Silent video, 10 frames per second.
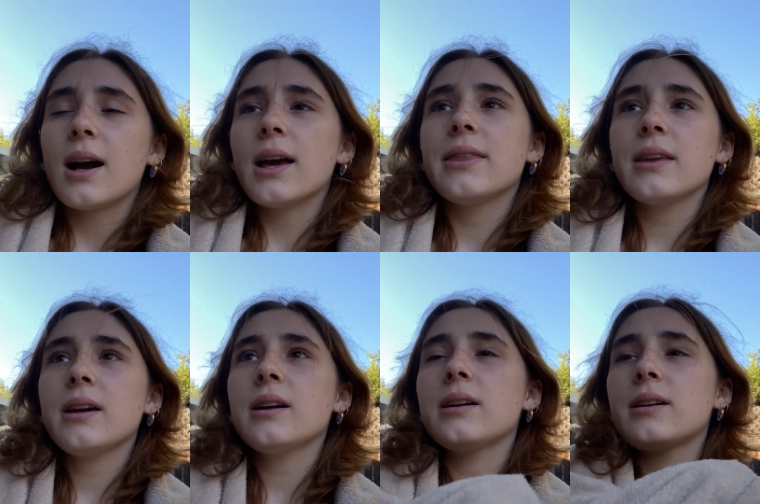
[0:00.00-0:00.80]
I
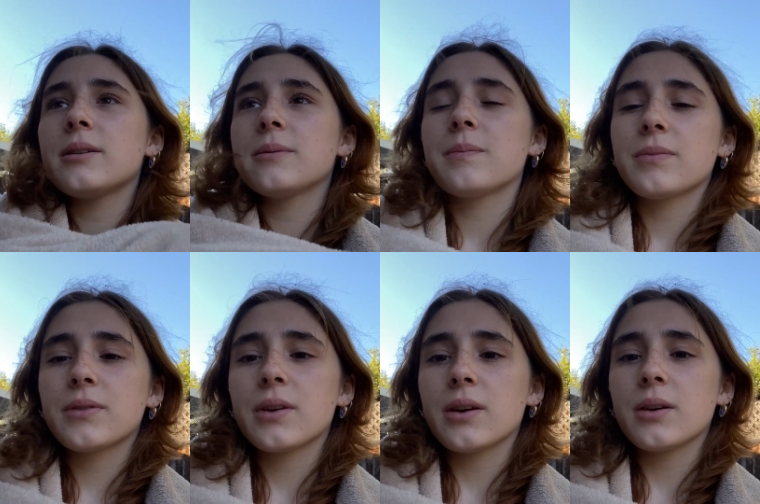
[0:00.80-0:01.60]
think
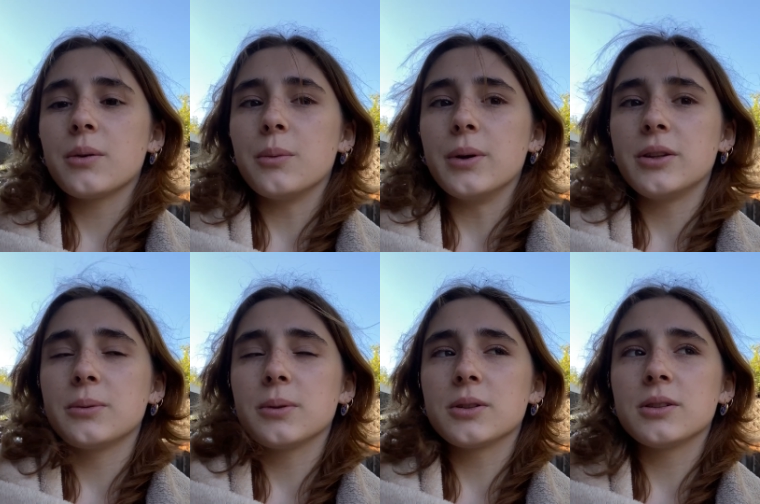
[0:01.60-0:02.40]
when you
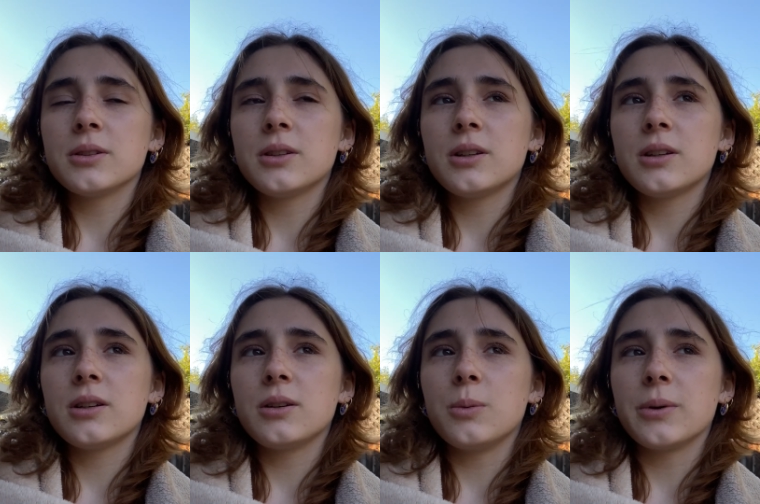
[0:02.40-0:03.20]

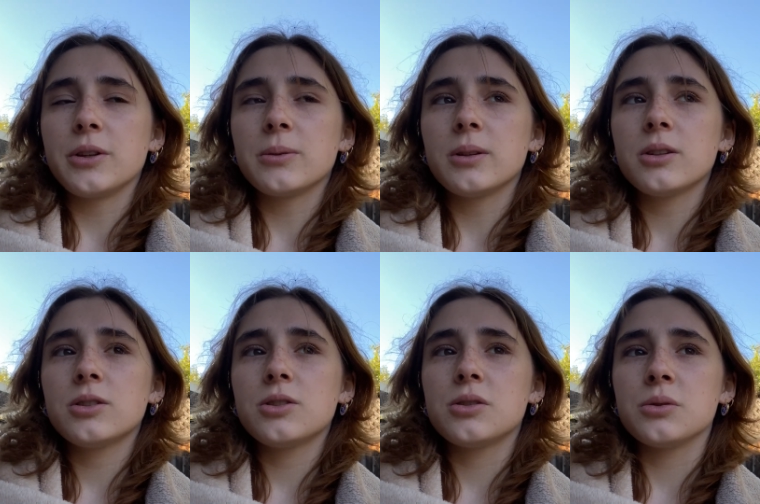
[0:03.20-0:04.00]

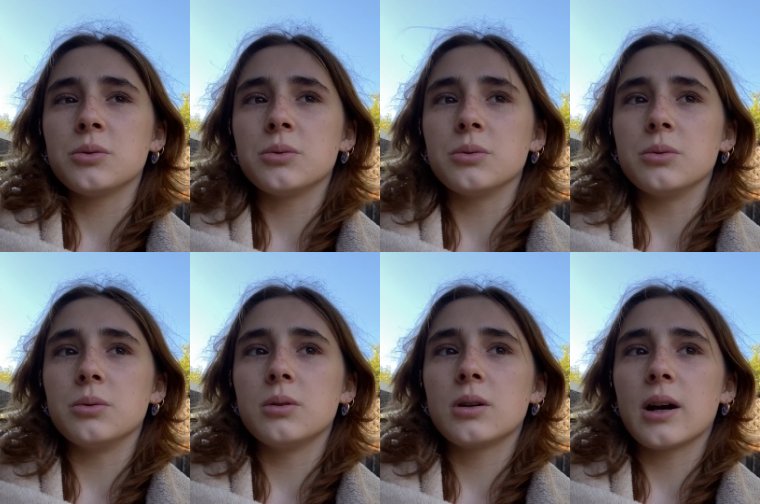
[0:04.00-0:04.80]
learn
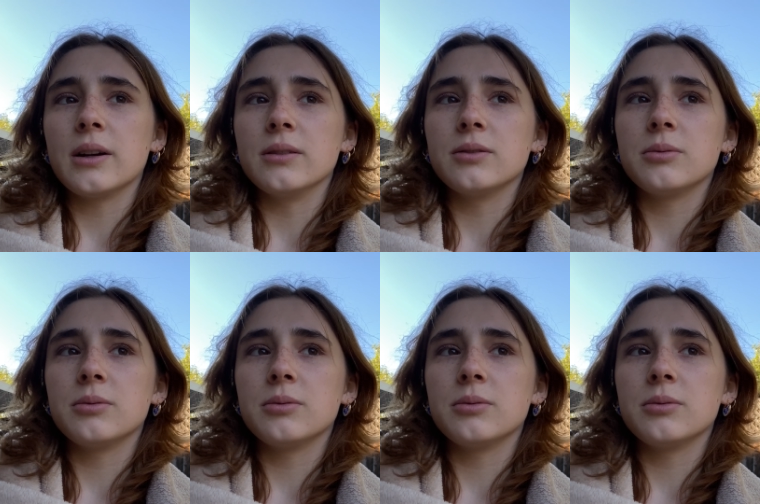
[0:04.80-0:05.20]
to kind of